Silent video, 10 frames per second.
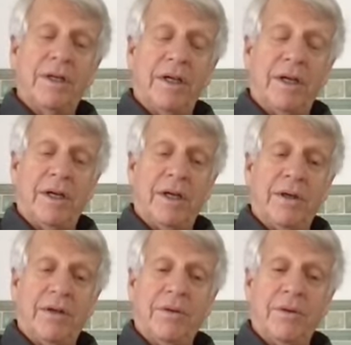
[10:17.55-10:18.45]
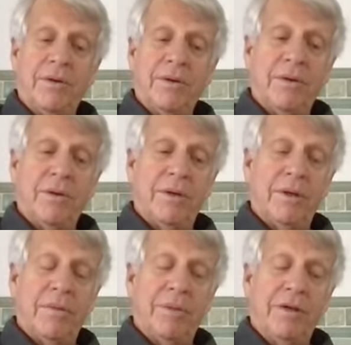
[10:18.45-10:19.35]

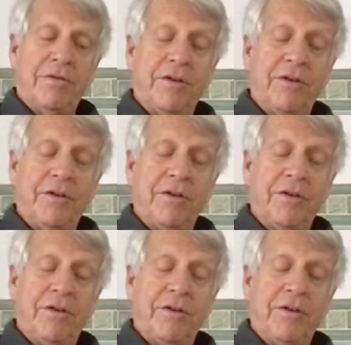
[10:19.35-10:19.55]
about